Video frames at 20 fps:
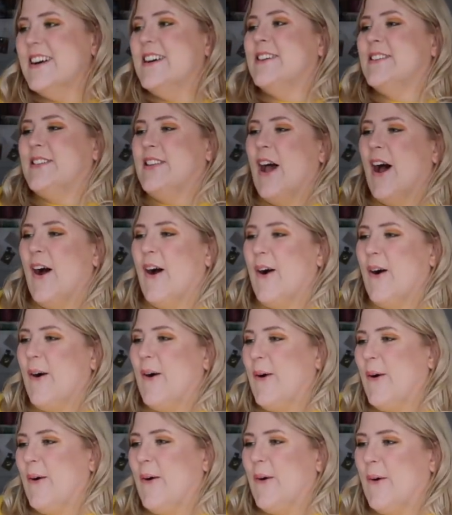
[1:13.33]

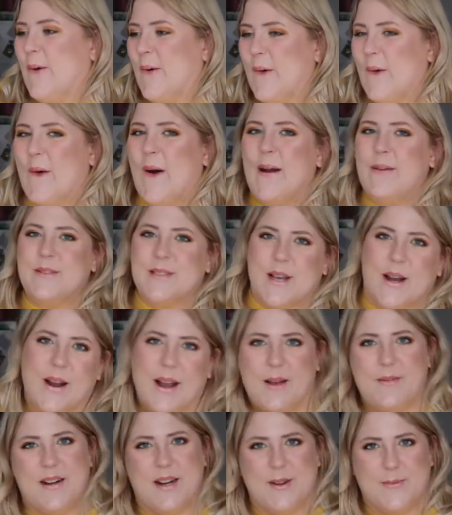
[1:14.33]
So I'm
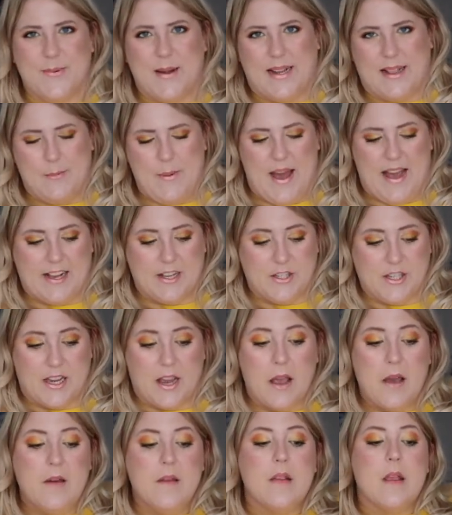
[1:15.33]
sorry I'm not opening the
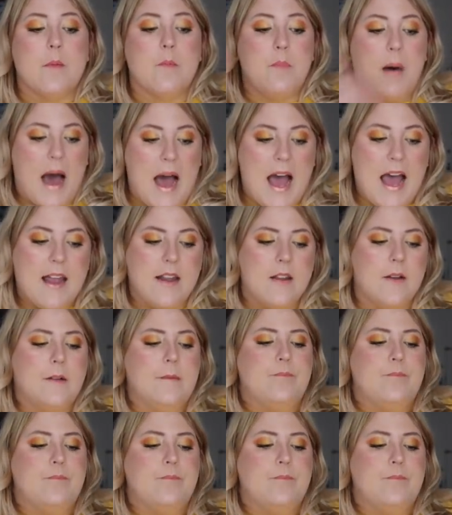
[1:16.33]
packaging, but